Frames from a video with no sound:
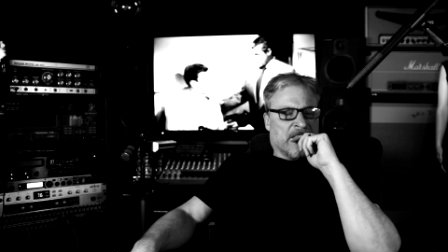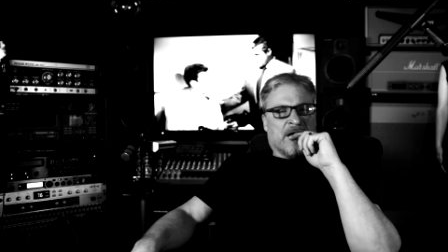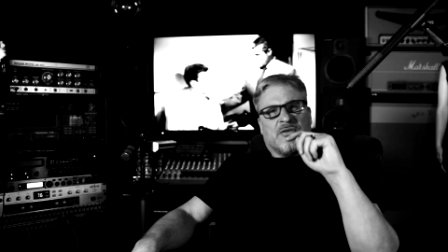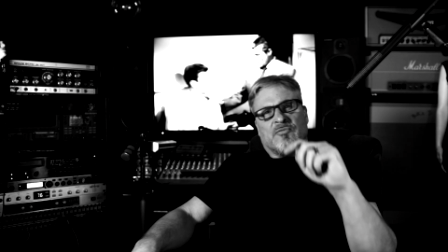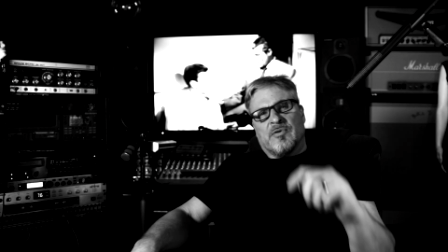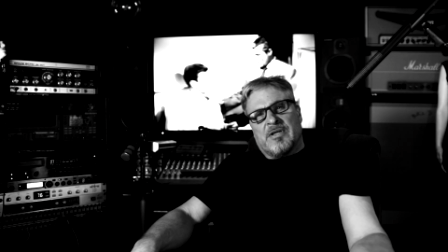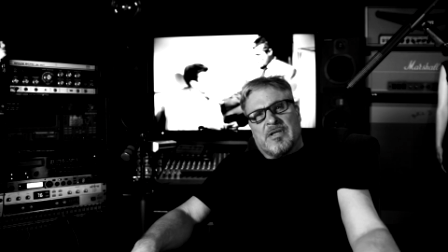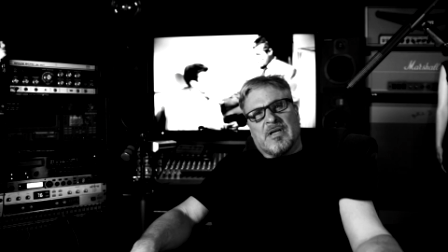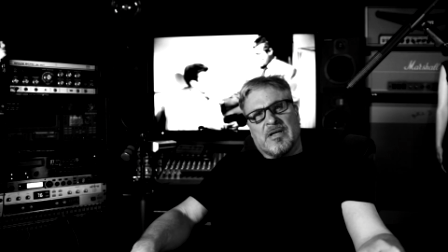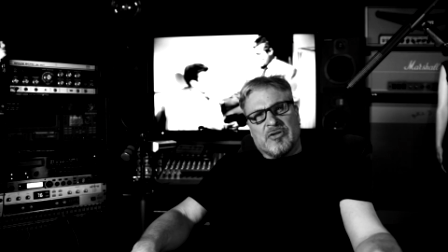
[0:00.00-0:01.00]
The reason
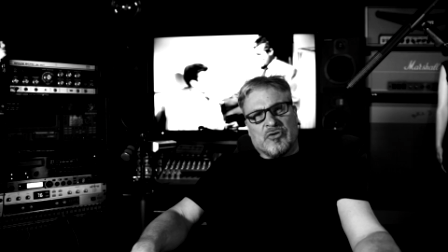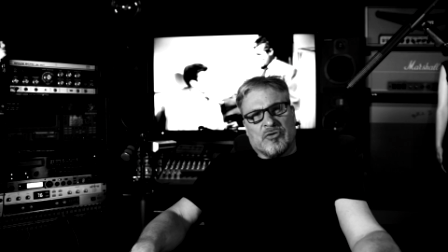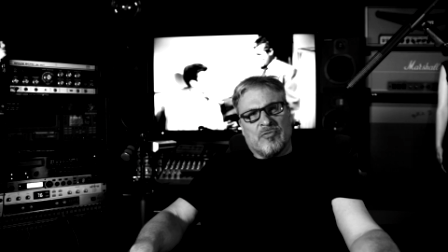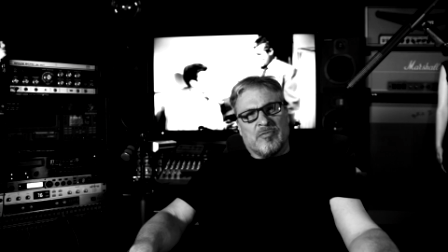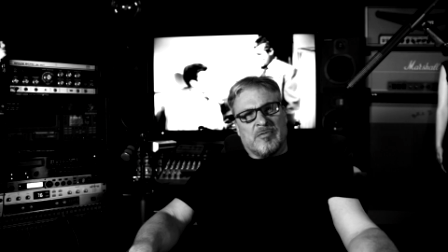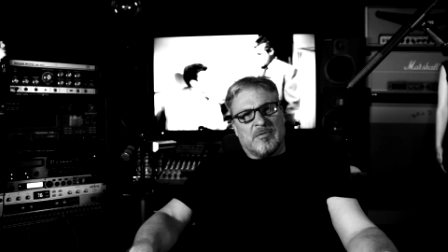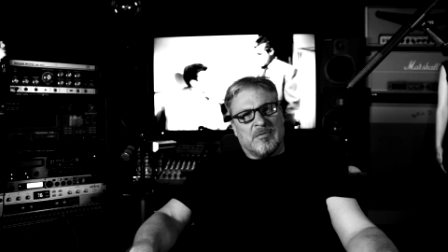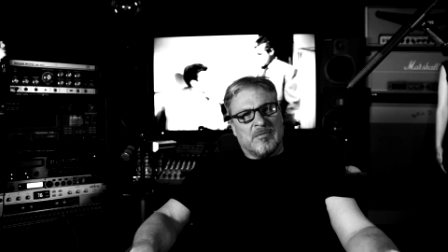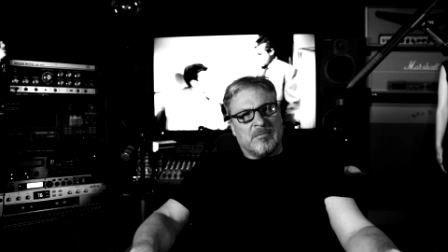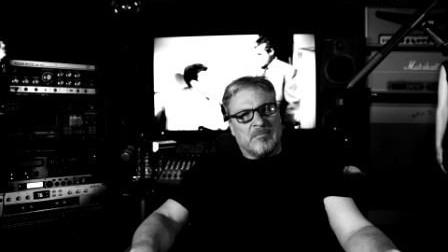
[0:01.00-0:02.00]
I shoot
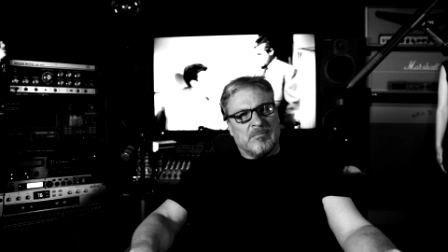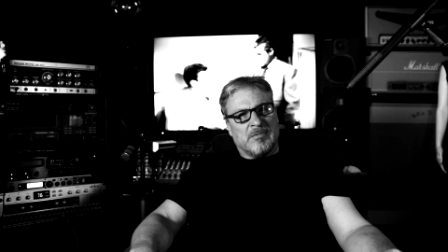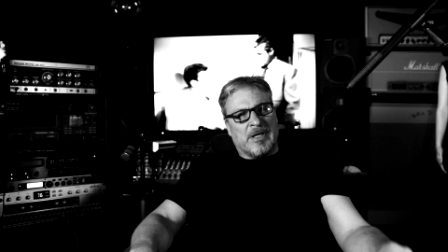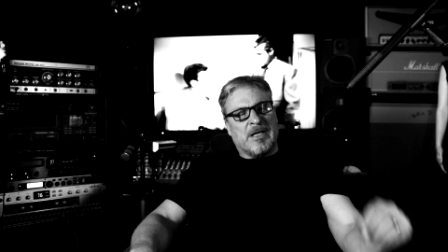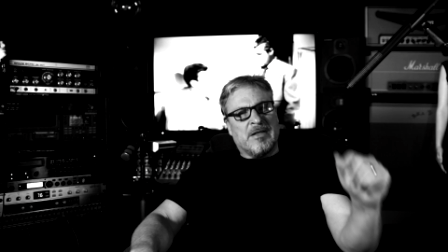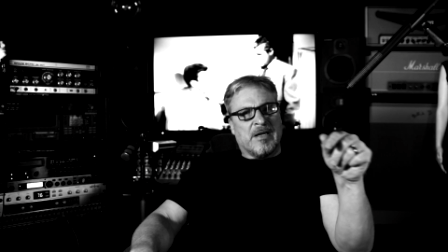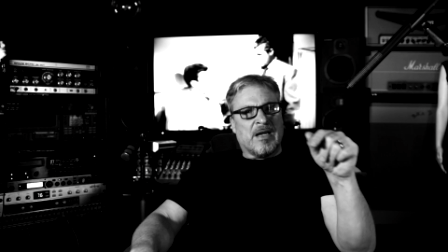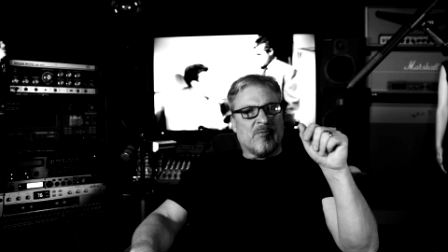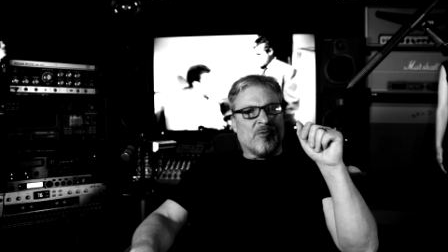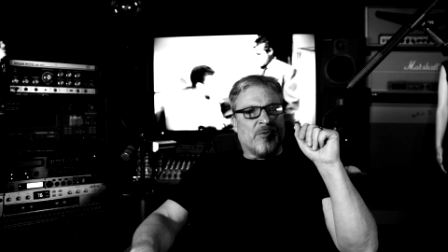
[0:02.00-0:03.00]
in
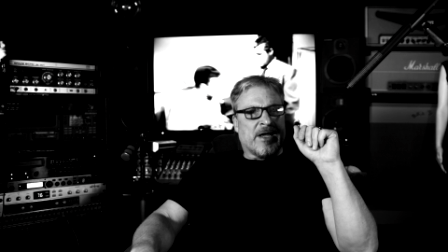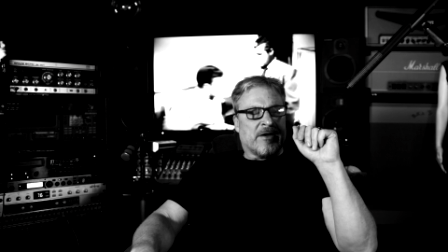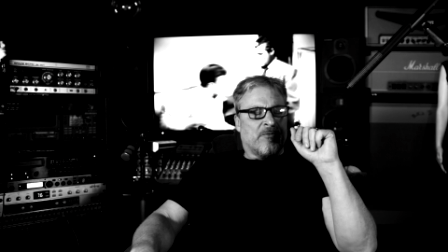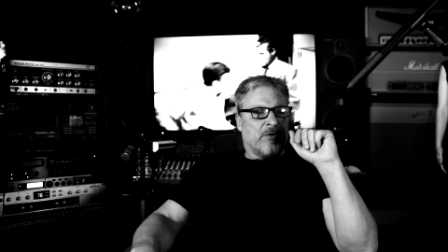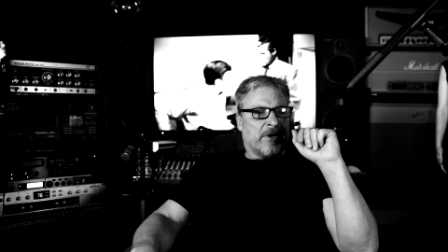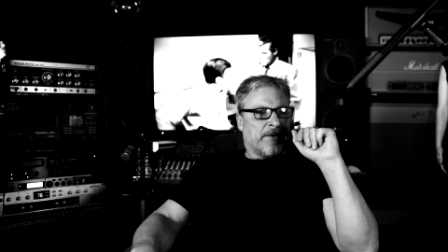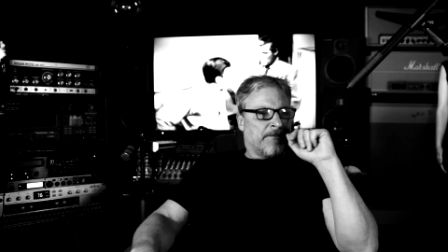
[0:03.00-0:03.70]
camera black and white